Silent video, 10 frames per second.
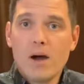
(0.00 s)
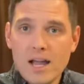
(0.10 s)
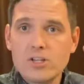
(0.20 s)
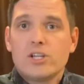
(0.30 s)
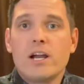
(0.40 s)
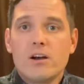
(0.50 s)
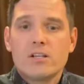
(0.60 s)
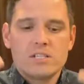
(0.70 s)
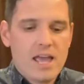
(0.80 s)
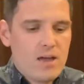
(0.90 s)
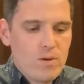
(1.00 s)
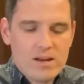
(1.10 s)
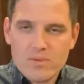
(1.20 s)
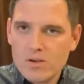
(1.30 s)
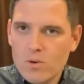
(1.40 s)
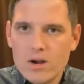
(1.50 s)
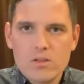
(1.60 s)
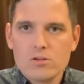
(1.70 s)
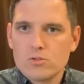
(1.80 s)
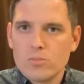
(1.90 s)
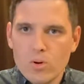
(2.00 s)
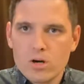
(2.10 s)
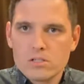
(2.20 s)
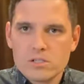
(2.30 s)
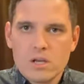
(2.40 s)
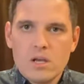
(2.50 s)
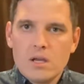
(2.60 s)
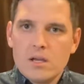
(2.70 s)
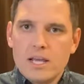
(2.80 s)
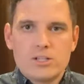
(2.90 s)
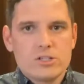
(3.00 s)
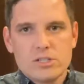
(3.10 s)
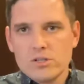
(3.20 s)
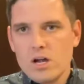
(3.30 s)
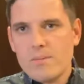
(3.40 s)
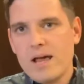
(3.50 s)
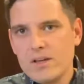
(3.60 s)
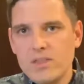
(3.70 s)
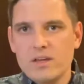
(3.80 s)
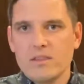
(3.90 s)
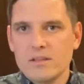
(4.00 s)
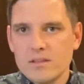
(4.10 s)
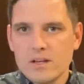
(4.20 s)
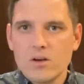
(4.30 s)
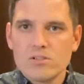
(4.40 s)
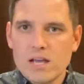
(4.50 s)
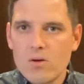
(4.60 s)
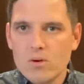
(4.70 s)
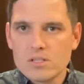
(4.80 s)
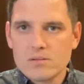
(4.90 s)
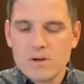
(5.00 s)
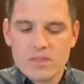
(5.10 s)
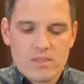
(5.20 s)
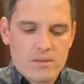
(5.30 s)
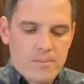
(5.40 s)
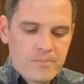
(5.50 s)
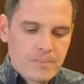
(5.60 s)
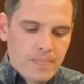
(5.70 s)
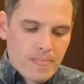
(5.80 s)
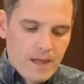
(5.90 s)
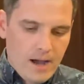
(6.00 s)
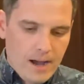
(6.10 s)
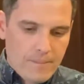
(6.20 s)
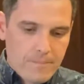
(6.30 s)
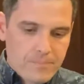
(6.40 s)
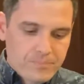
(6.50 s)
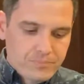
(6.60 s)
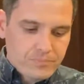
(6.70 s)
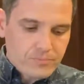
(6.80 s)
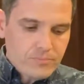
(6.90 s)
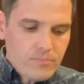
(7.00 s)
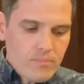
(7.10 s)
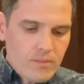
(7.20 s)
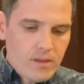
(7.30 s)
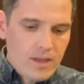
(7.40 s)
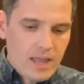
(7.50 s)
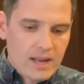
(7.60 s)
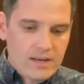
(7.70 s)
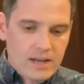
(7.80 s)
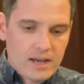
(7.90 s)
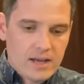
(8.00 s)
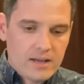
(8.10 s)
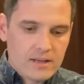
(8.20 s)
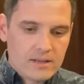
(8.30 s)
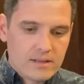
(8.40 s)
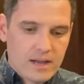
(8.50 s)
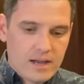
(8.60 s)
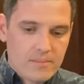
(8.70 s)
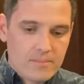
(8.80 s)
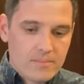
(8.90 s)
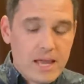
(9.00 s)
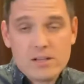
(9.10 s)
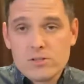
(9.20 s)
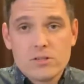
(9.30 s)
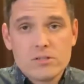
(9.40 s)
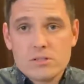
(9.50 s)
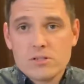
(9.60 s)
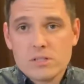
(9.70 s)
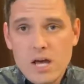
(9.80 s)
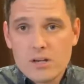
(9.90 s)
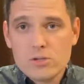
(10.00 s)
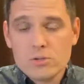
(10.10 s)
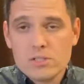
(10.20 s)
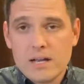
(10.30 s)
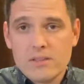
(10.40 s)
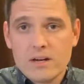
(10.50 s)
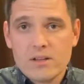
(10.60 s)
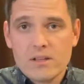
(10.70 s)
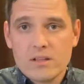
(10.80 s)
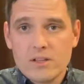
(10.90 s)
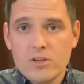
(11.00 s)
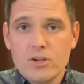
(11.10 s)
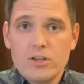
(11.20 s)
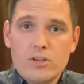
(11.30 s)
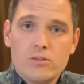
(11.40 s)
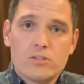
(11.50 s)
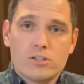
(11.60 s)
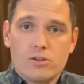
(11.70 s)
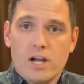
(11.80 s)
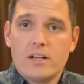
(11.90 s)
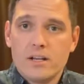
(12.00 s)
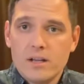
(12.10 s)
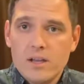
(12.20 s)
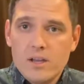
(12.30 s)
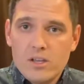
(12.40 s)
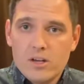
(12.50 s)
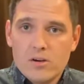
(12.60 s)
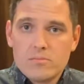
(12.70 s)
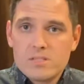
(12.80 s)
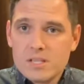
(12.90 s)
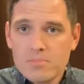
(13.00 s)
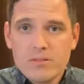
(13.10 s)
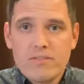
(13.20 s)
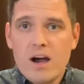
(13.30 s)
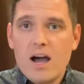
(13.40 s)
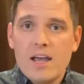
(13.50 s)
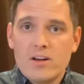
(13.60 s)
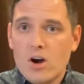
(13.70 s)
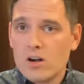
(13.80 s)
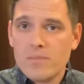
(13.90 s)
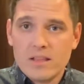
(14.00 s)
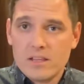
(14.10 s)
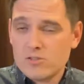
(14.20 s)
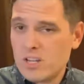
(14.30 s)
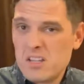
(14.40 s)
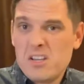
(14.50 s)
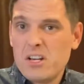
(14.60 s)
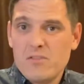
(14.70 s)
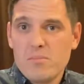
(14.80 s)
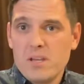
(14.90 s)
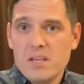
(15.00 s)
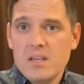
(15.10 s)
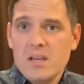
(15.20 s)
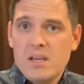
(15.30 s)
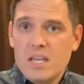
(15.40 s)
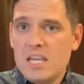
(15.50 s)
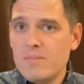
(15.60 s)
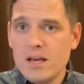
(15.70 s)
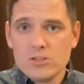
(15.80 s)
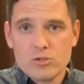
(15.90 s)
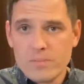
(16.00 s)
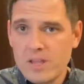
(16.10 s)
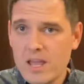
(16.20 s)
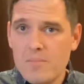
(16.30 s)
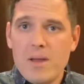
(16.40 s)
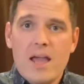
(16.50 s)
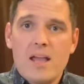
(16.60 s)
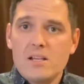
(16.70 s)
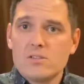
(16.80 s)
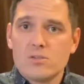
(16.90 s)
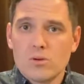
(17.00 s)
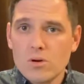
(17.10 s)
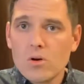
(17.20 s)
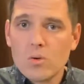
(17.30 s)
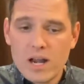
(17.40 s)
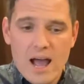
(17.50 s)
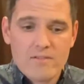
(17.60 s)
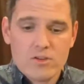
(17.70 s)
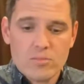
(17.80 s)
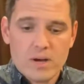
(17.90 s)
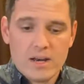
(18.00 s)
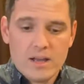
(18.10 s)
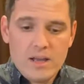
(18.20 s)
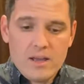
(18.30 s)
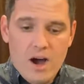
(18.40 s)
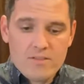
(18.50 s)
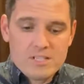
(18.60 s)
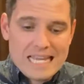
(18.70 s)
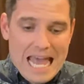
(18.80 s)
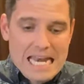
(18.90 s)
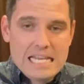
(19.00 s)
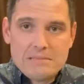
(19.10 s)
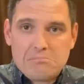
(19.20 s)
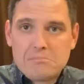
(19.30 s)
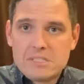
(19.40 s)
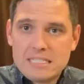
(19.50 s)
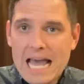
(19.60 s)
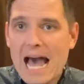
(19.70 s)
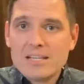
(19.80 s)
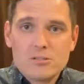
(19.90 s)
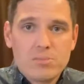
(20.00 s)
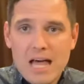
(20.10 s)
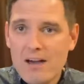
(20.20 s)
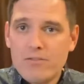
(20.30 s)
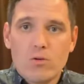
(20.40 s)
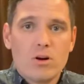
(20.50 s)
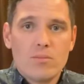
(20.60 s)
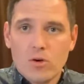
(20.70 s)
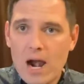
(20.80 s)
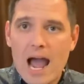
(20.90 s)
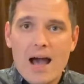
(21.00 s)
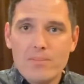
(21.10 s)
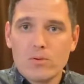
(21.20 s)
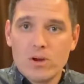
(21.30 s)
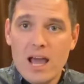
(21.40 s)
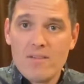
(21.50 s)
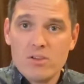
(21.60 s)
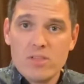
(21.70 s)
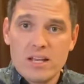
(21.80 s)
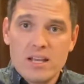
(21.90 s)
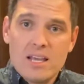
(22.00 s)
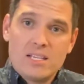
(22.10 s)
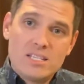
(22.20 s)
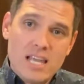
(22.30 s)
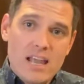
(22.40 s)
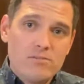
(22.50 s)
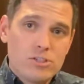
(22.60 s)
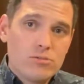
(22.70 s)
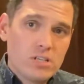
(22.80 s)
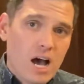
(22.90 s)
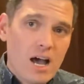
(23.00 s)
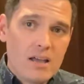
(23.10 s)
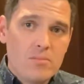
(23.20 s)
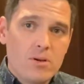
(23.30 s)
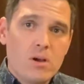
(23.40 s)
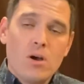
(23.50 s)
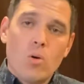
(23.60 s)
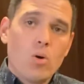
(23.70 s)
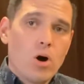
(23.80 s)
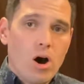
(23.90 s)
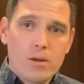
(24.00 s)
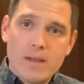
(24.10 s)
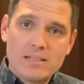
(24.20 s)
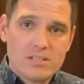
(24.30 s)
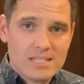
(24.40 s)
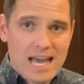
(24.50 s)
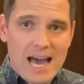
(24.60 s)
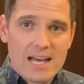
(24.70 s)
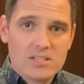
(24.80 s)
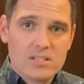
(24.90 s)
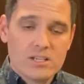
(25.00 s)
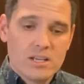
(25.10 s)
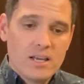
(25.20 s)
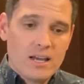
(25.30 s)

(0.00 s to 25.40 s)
mind share to say hey wait a minute where are those reports it's just an automatic thing that, that goes out once a month um, and uh, um, yeah, so there's there's a lot of tools out there that, that you can use to try to you know simplify and automate things. Right, it could even be email drip campaigns or or what have you. But obviously, any SaaS platform or app or what have you that saves you time or automates a task,